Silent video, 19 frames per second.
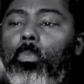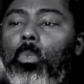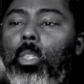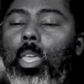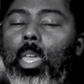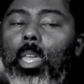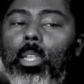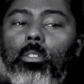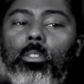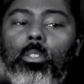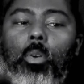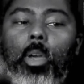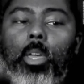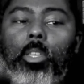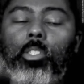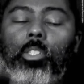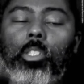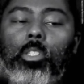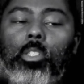And so I
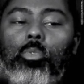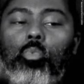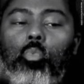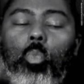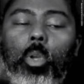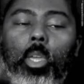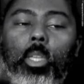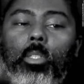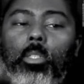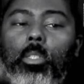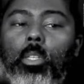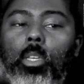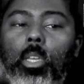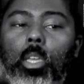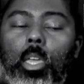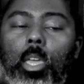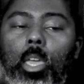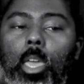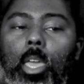just went.
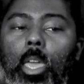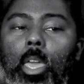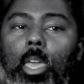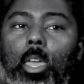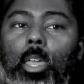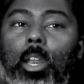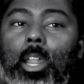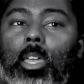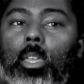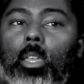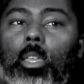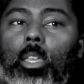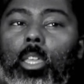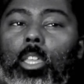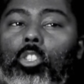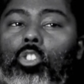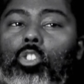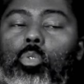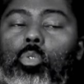And
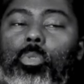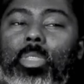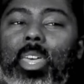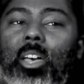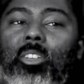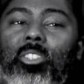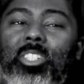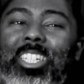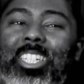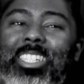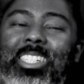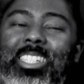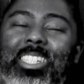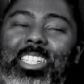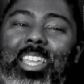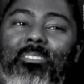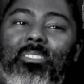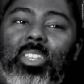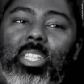in
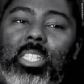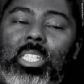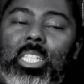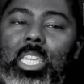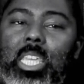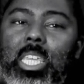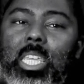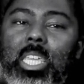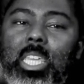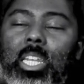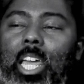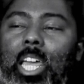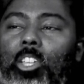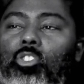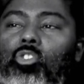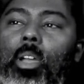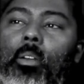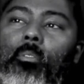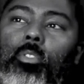2017, I
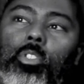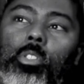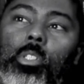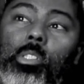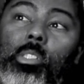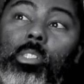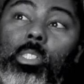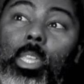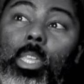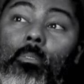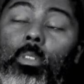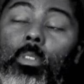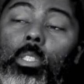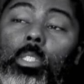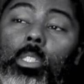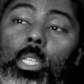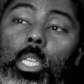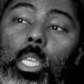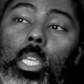traveled to
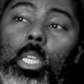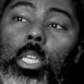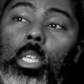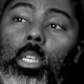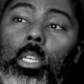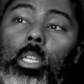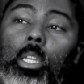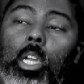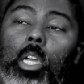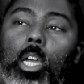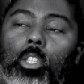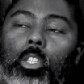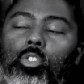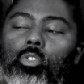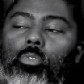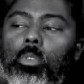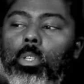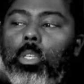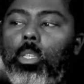17
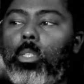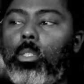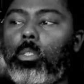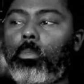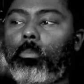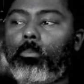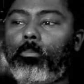countries.